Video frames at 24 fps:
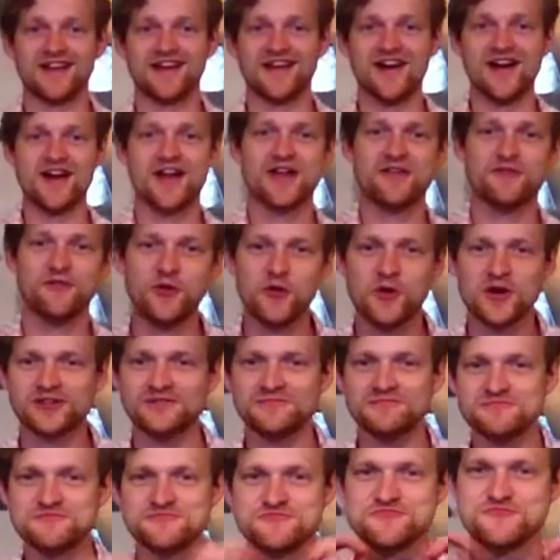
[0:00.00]
Hi
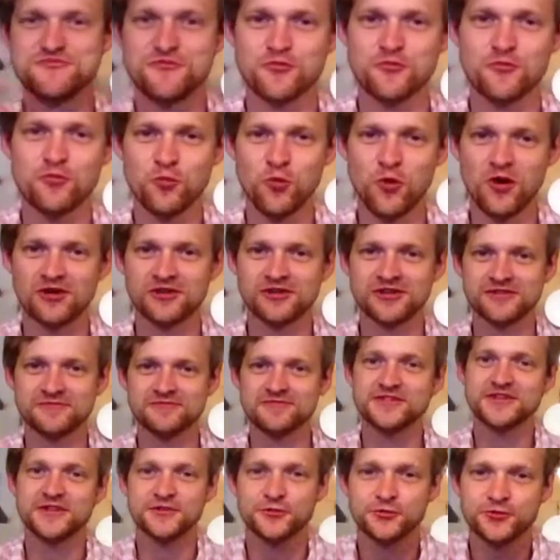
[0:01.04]
everyone, welcome
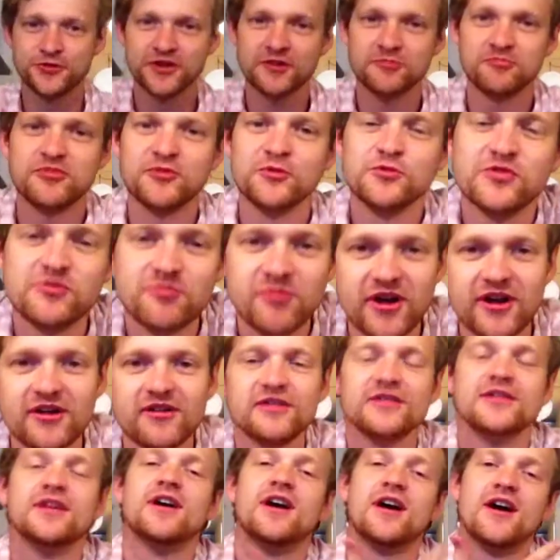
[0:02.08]
to the Booze
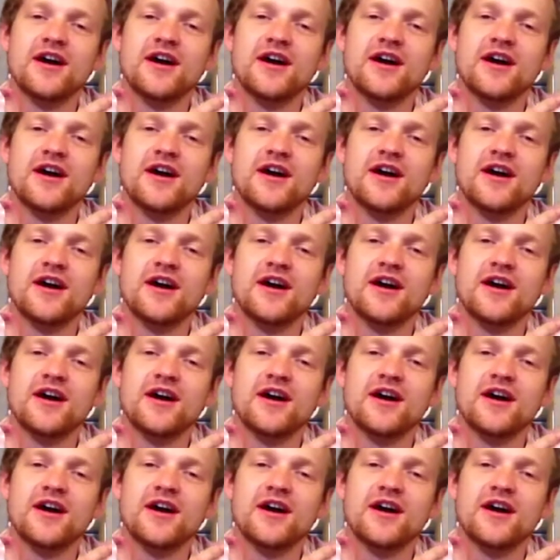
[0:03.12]
Baron.